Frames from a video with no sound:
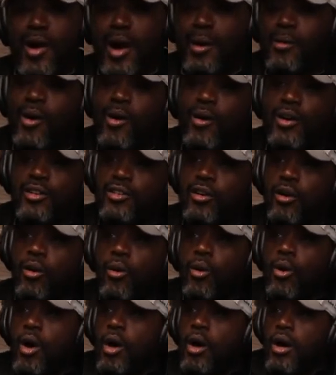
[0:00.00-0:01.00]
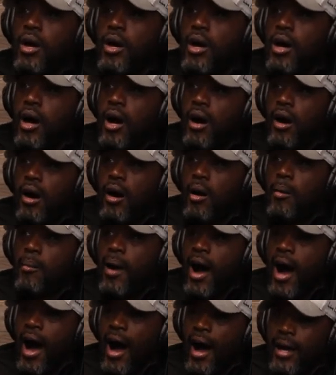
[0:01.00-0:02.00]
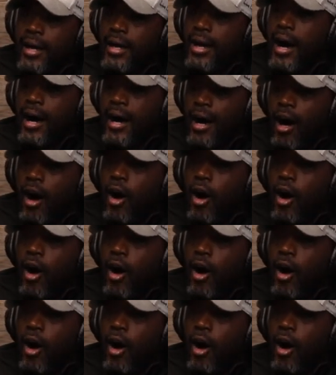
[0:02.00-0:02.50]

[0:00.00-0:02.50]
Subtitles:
where I'm going. So I